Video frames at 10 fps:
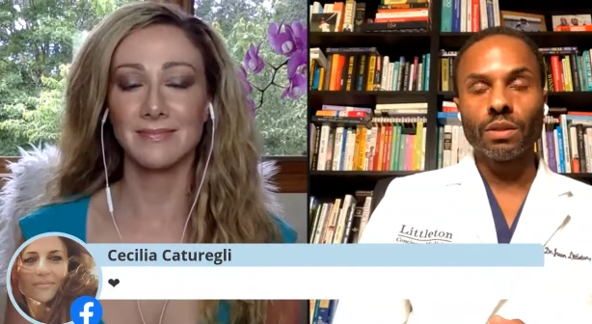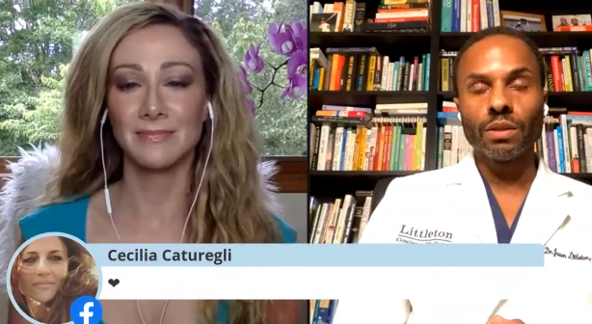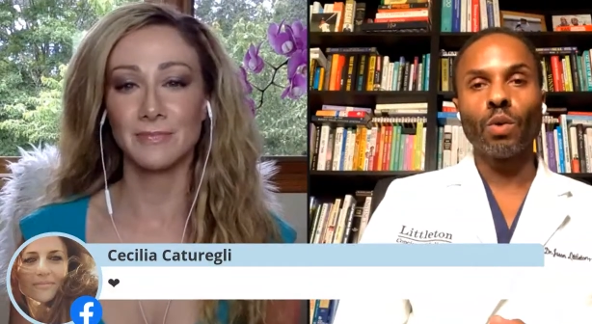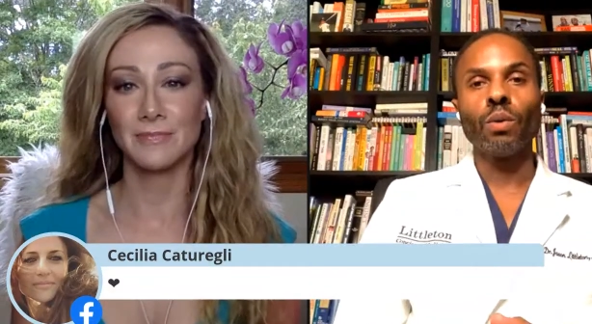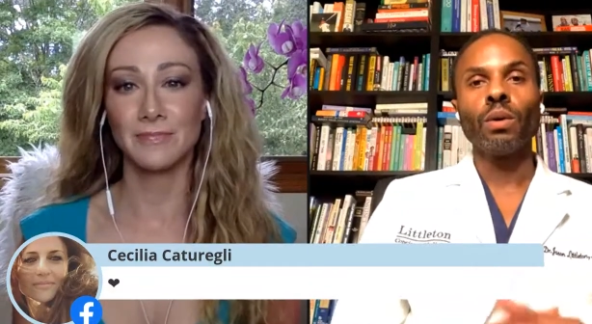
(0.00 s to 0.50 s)

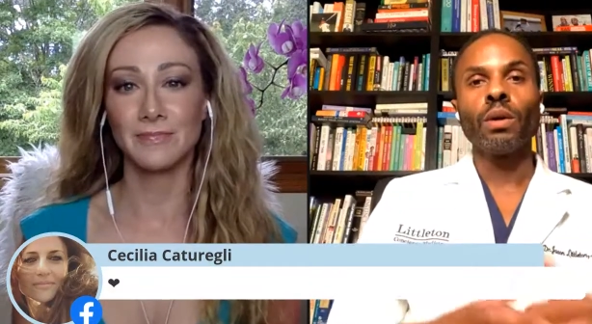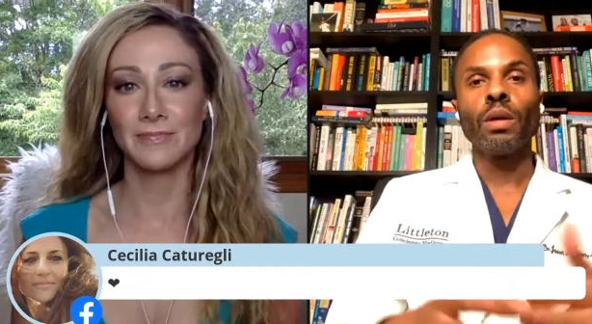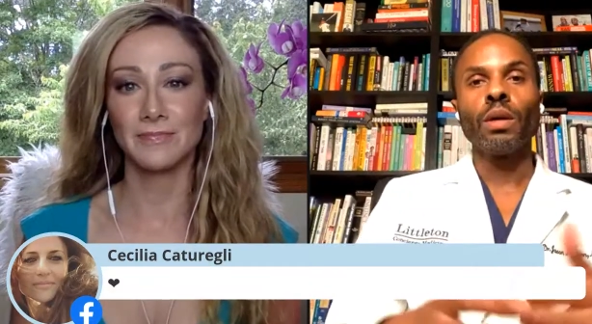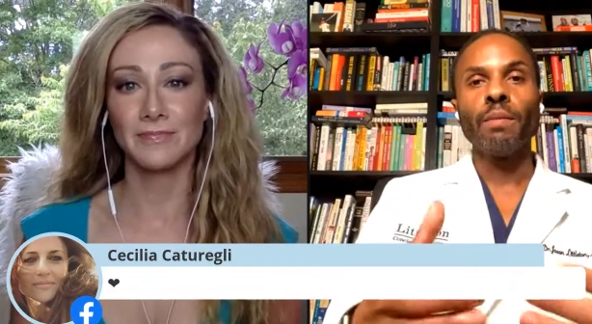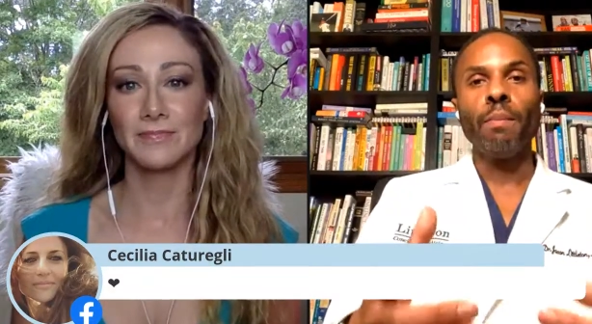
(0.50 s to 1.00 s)
Speaker 1: you know,
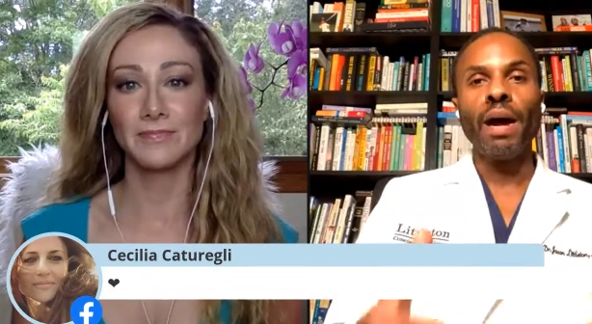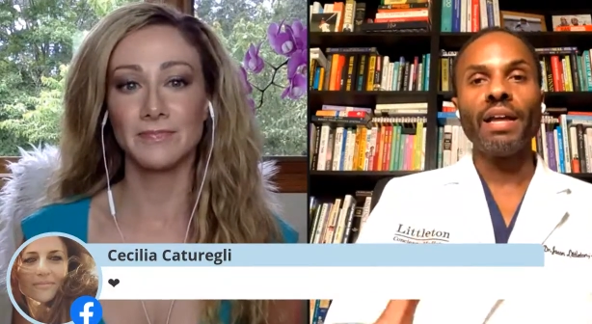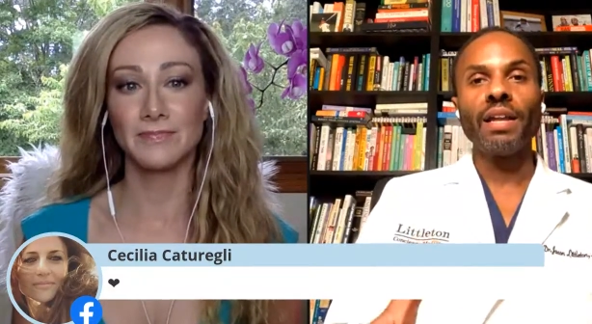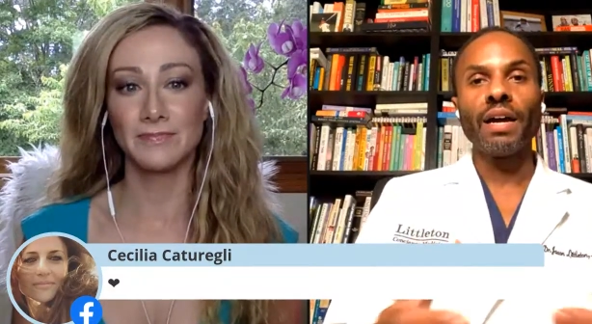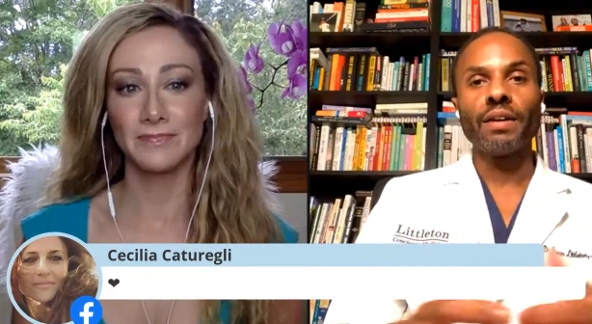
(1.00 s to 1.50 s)
in
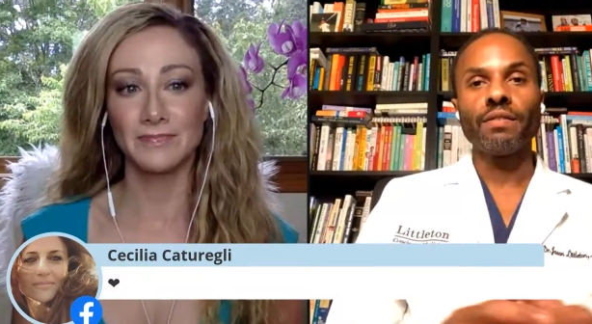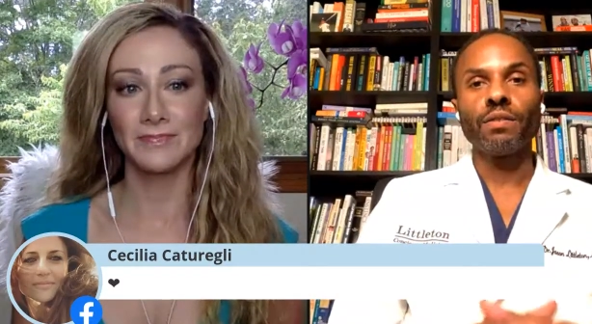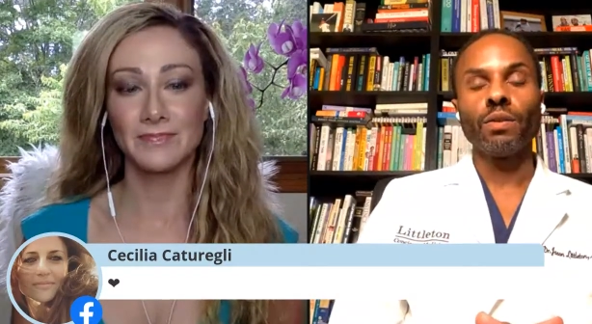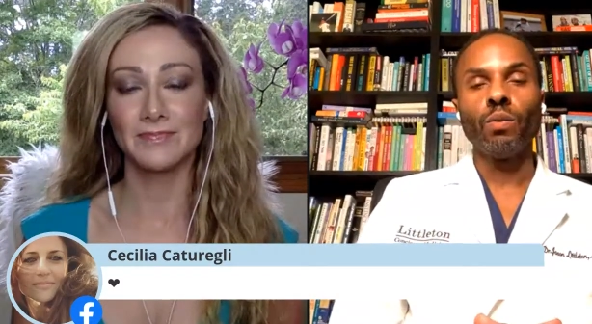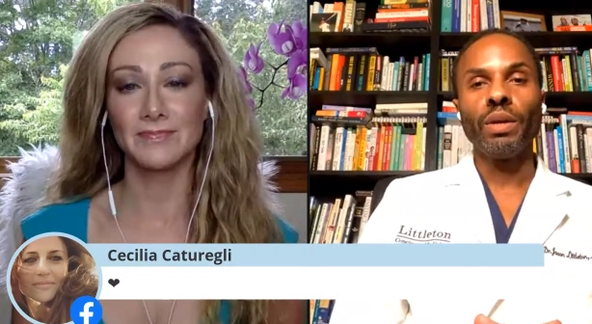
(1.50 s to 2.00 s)
my
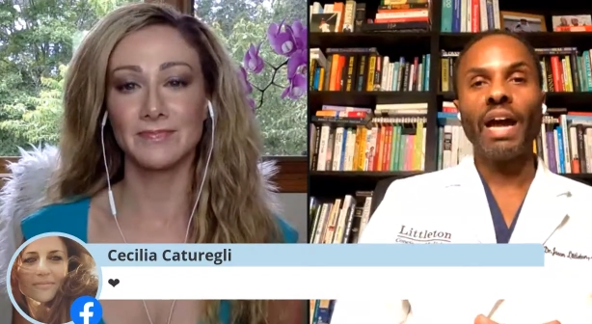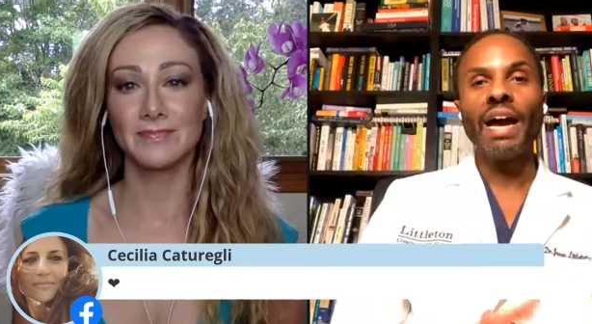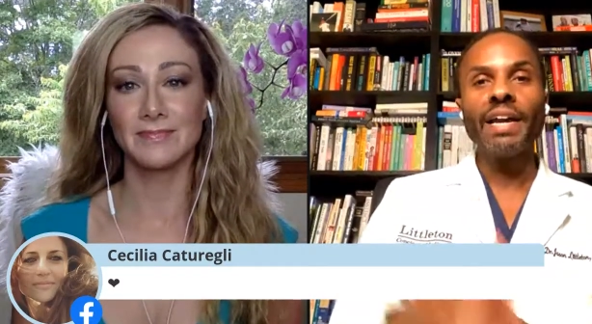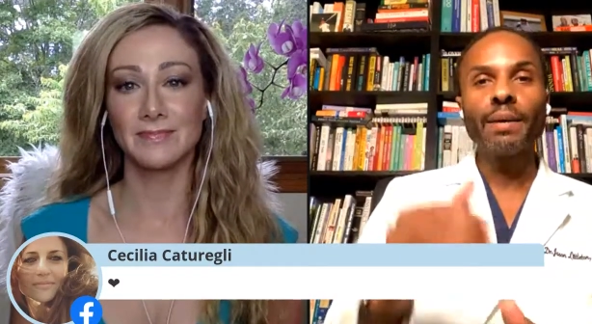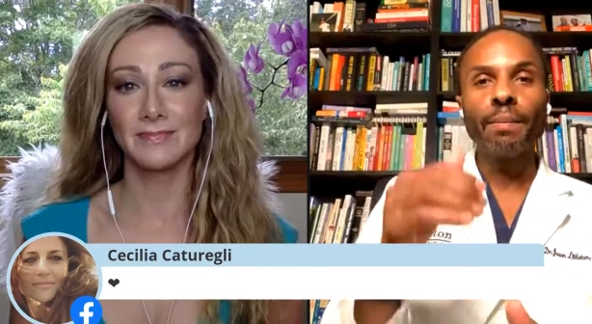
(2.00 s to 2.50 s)
life, when
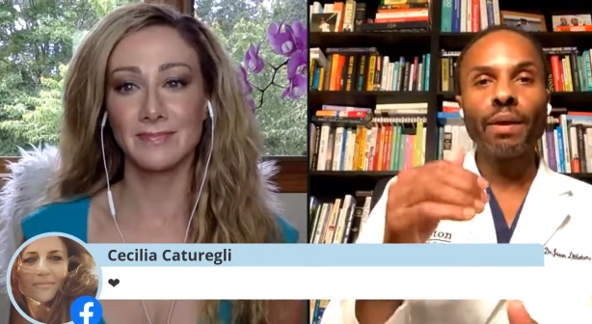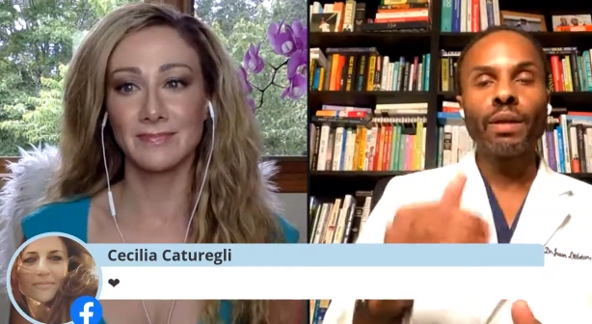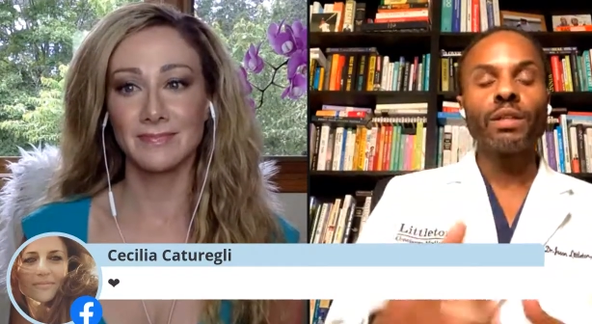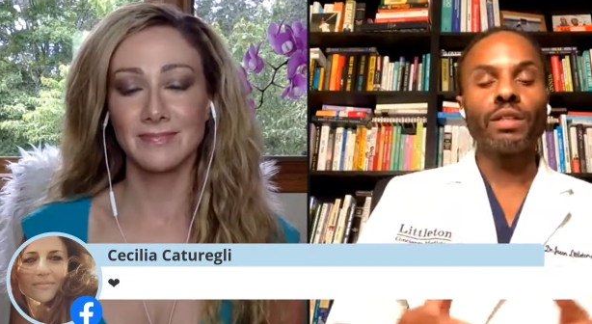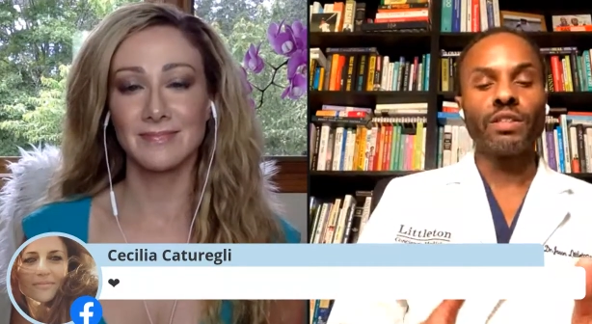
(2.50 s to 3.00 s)
I am
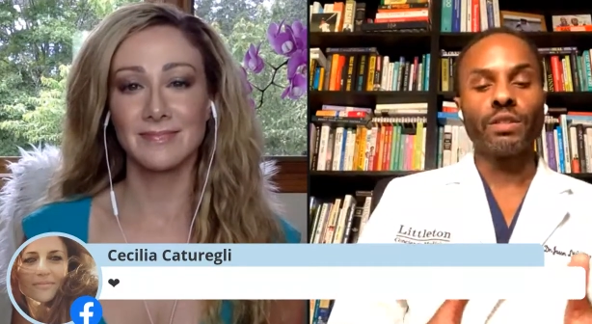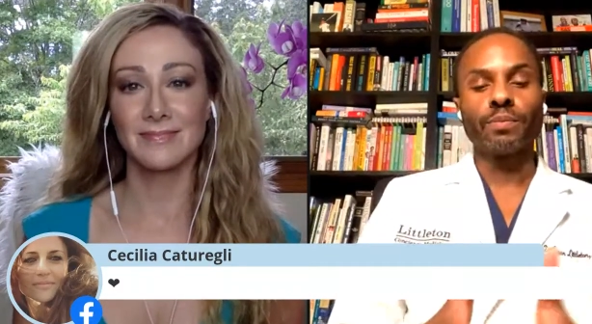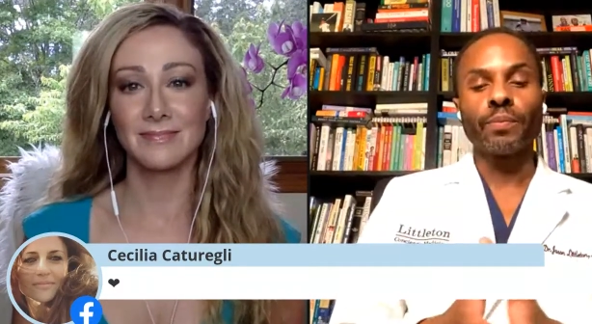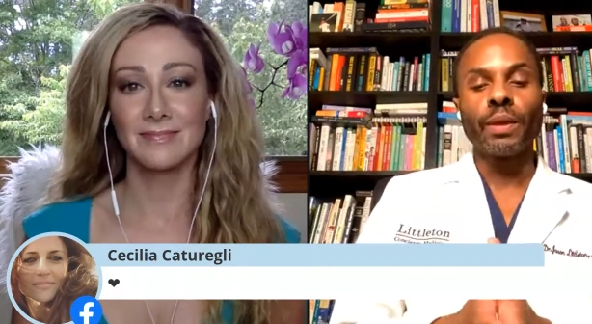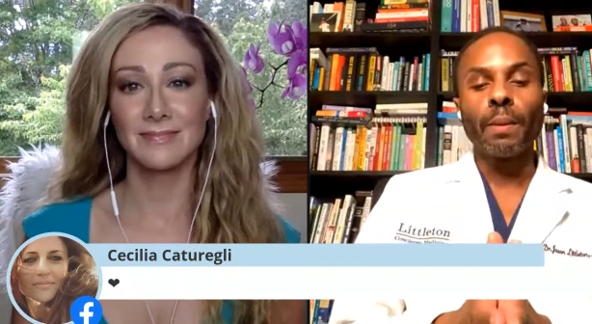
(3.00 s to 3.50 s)

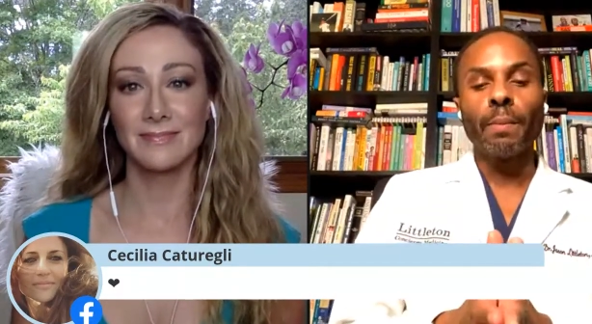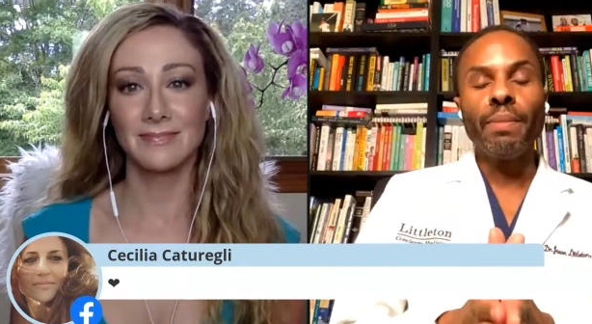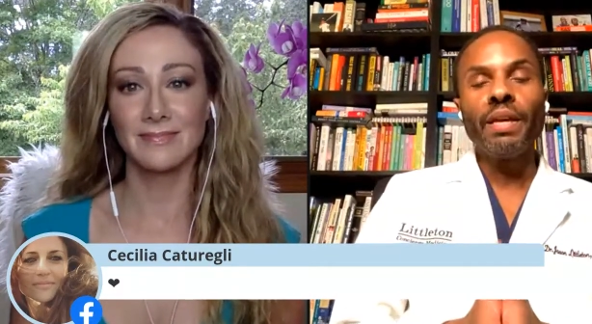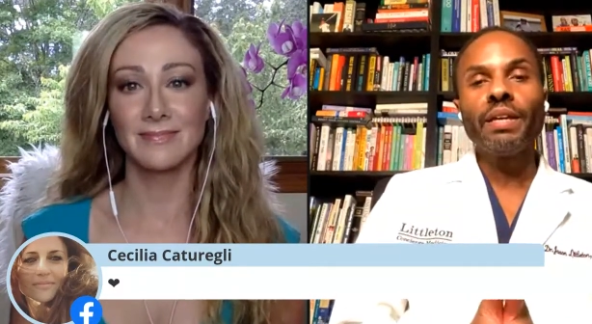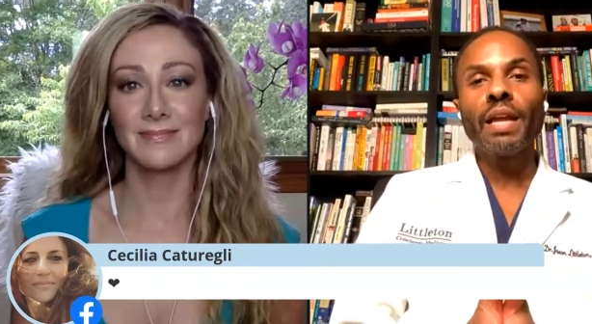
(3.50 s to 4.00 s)
listen,
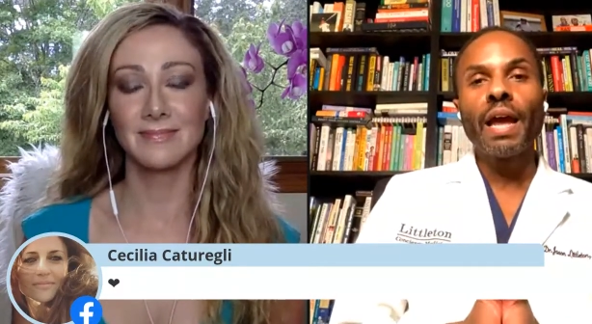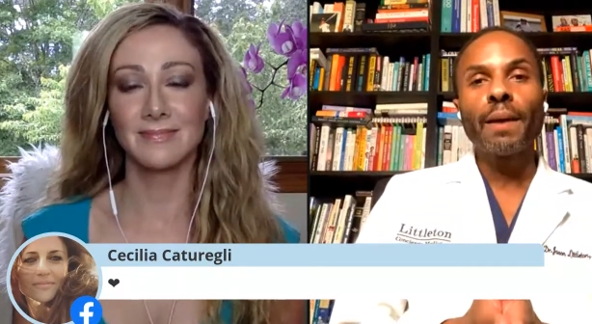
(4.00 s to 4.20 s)
being